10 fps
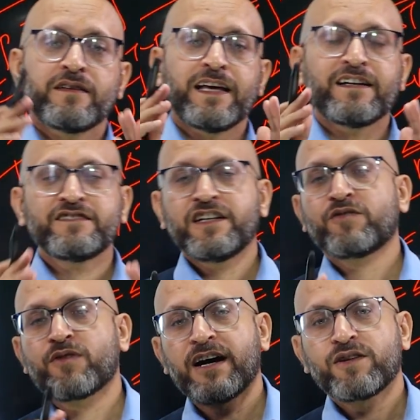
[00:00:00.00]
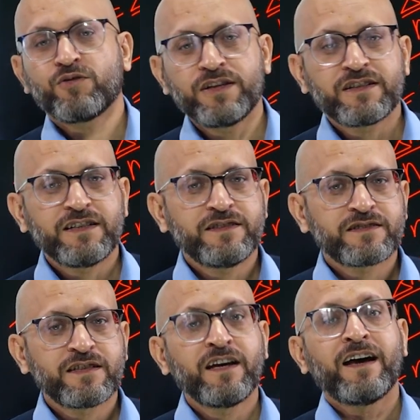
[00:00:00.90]
The energy required to
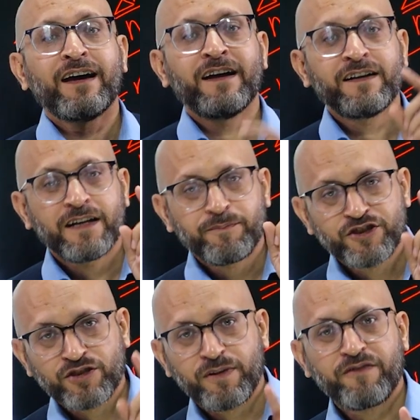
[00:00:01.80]
increase temperature